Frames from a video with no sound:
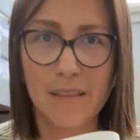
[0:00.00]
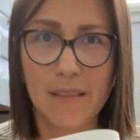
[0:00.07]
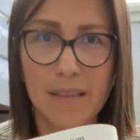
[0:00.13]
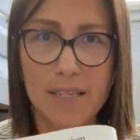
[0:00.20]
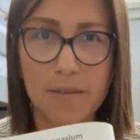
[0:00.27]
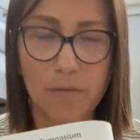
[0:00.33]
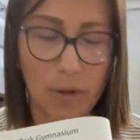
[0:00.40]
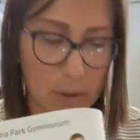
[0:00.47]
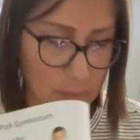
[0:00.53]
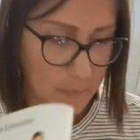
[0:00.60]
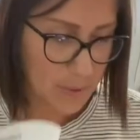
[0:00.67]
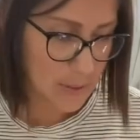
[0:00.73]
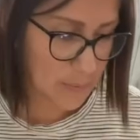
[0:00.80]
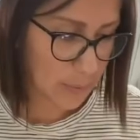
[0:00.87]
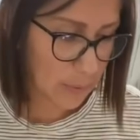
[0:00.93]
different
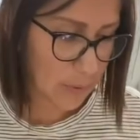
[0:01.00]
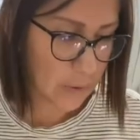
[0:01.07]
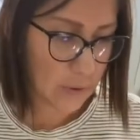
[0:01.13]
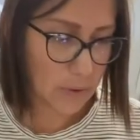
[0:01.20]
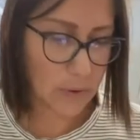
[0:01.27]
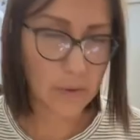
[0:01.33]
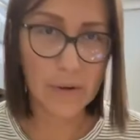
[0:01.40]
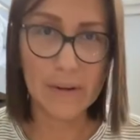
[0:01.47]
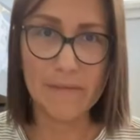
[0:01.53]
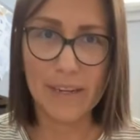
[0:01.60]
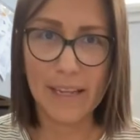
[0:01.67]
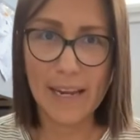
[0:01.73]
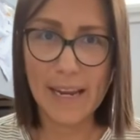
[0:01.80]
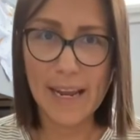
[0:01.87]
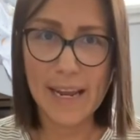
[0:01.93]
people or even
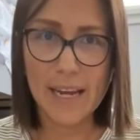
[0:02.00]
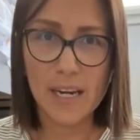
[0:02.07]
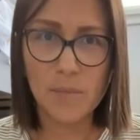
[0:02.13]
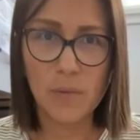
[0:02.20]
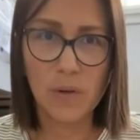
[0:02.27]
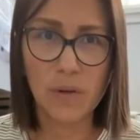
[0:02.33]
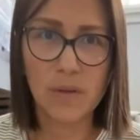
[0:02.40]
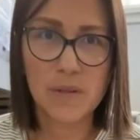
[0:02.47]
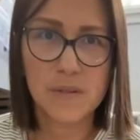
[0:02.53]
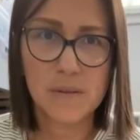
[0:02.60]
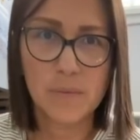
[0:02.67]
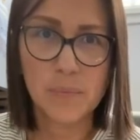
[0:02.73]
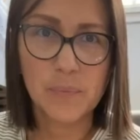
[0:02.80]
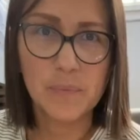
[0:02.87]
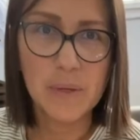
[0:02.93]
like animals
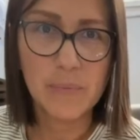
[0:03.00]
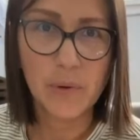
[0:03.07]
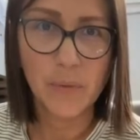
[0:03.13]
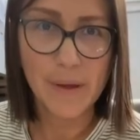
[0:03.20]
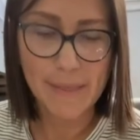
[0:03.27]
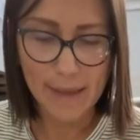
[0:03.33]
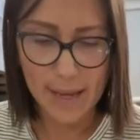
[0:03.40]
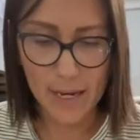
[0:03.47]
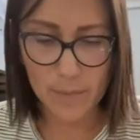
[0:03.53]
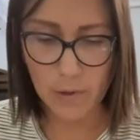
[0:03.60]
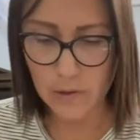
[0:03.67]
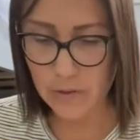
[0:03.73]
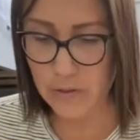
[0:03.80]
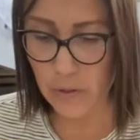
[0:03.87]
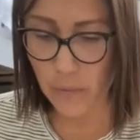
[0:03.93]
or people with
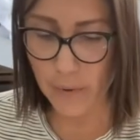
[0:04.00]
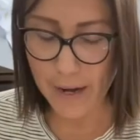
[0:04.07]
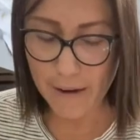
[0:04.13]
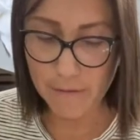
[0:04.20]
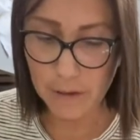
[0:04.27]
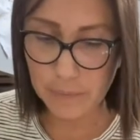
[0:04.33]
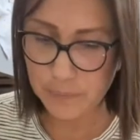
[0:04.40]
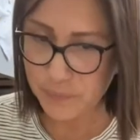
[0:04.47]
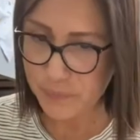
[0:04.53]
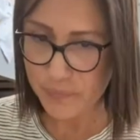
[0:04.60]
animals or whatever,